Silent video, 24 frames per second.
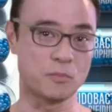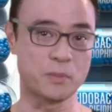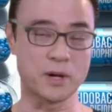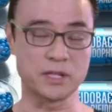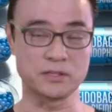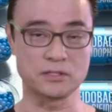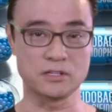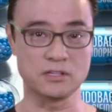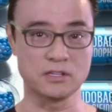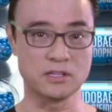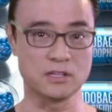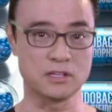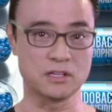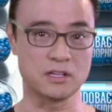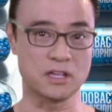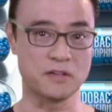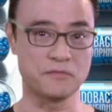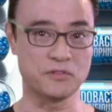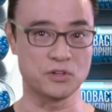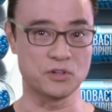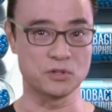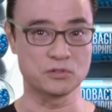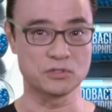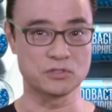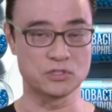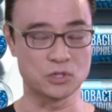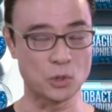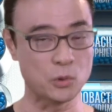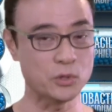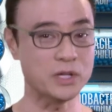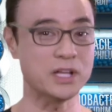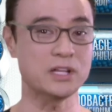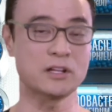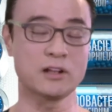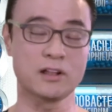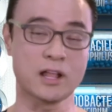but if you don't
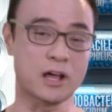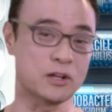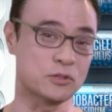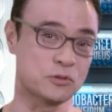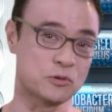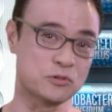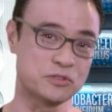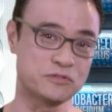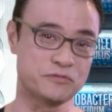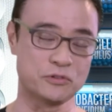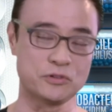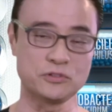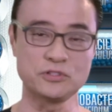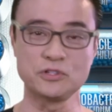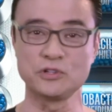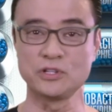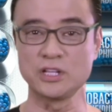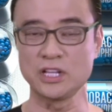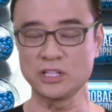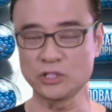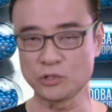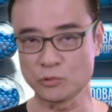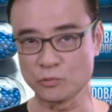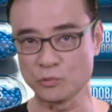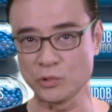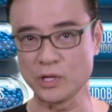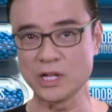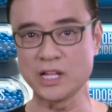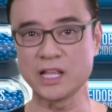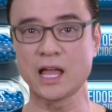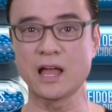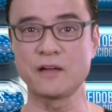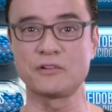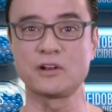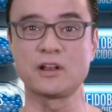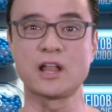eat a lot of those food, you need to really
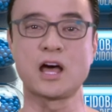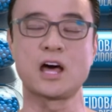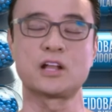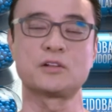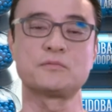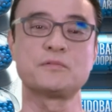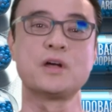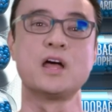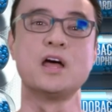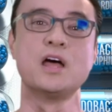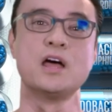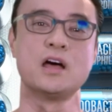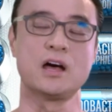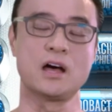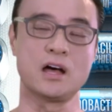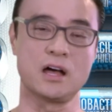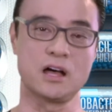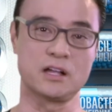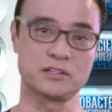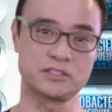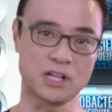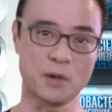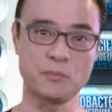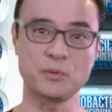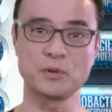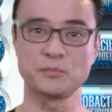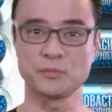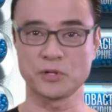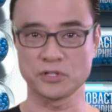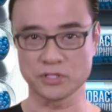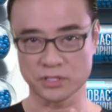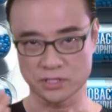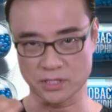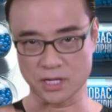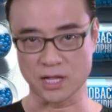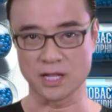have a lot of
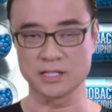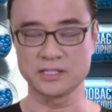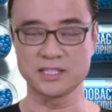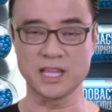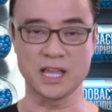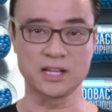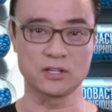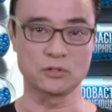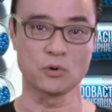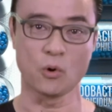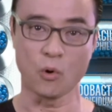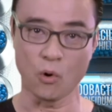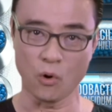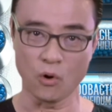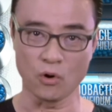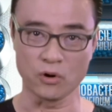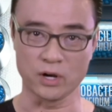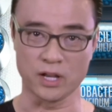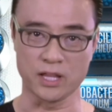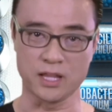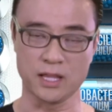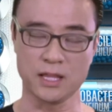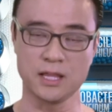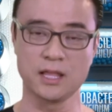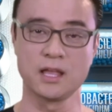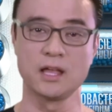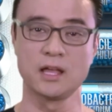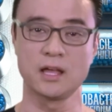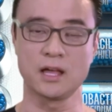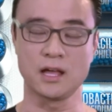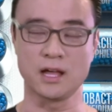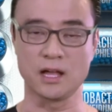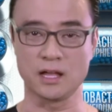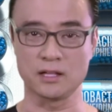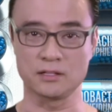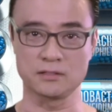supplements taken orally
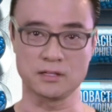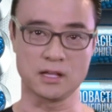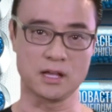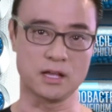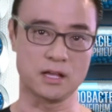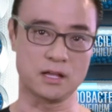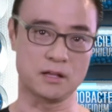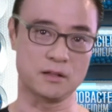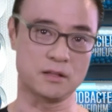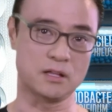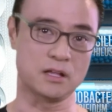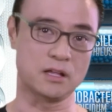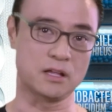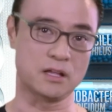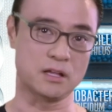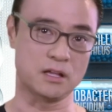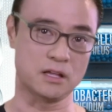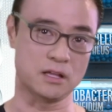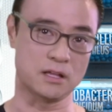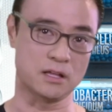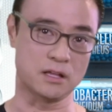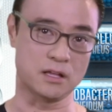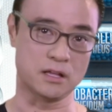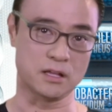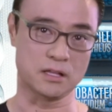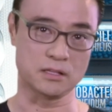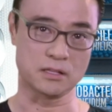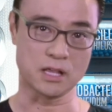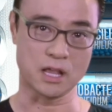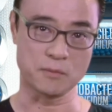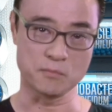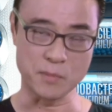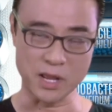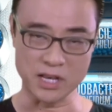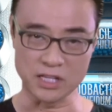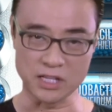
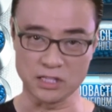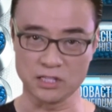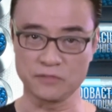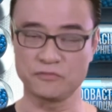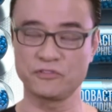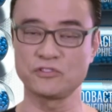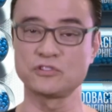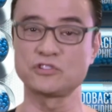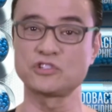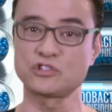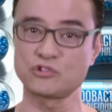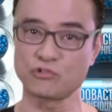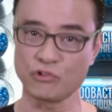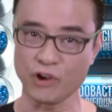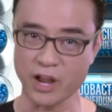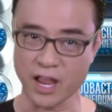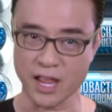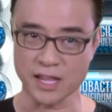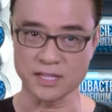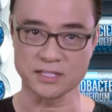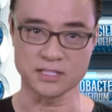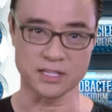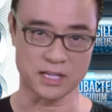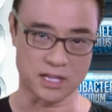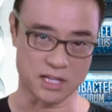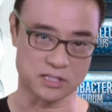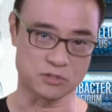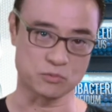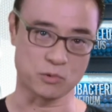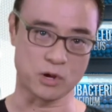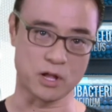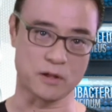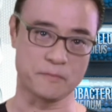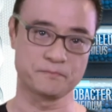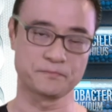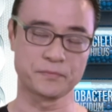and many different strands as
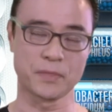well.